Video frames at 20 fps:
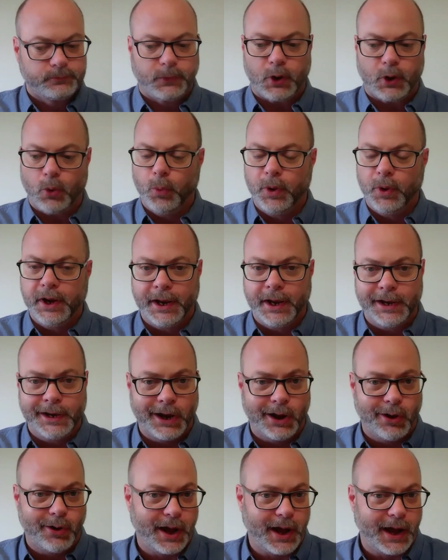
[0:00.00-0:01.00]
We didn't
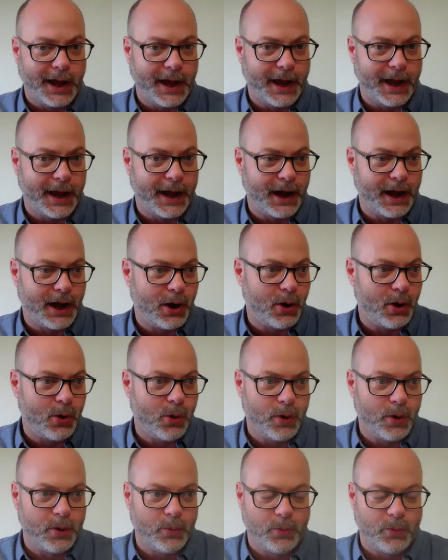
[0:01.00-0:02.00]
know how
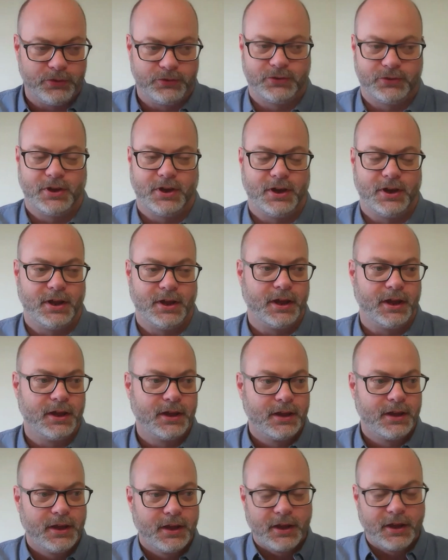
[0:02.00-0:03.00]

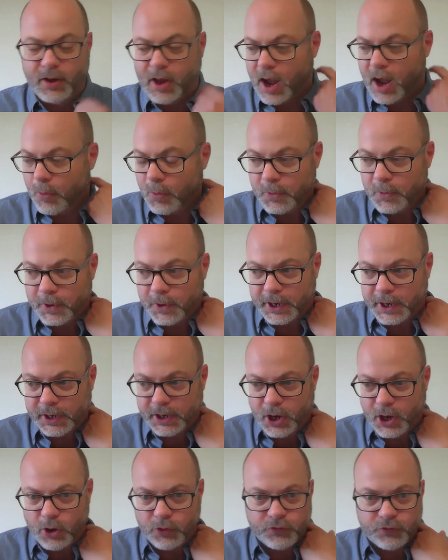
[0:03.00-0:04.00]
we were going to
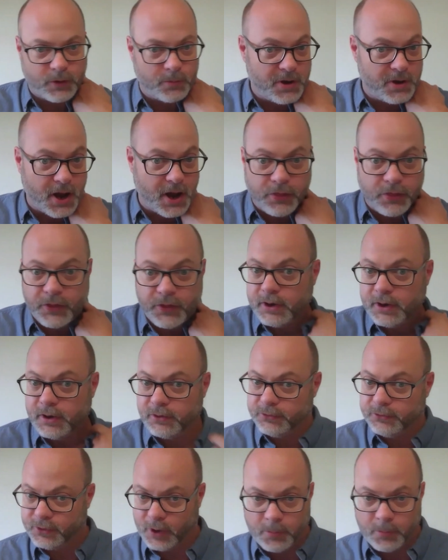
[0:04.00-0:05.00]
go from nothing to
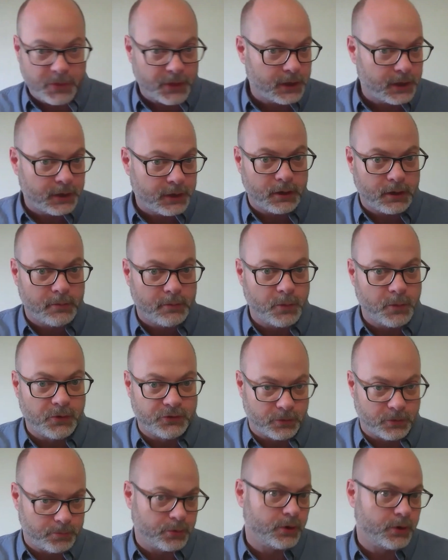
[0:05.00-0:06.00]
something. And it was a
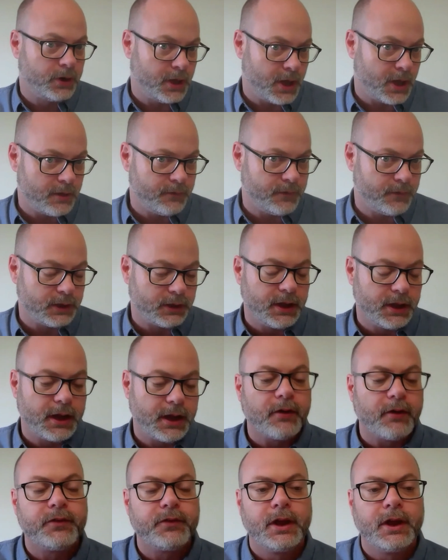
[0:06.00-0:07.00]
pretty heavy
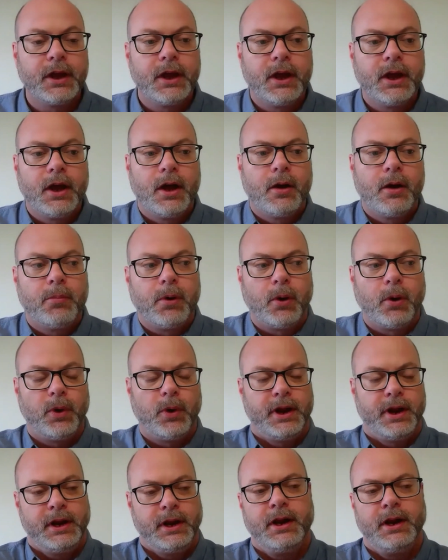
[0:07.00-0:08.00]
lift. But what
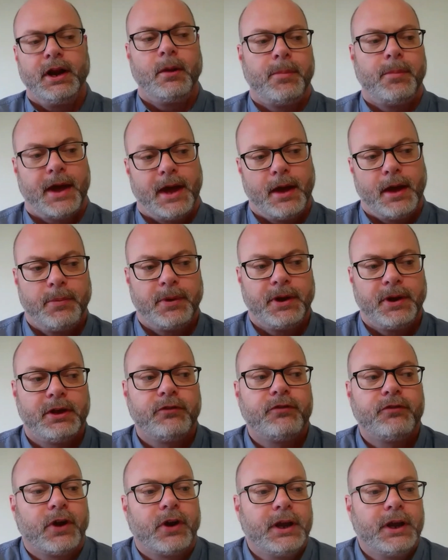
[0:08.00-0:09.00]
ended up happening,
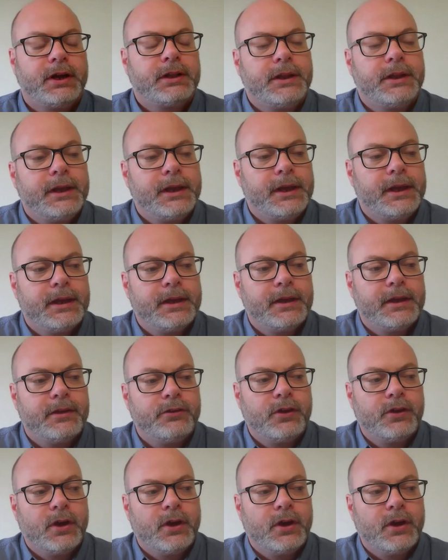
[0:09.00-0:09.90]
frankly, is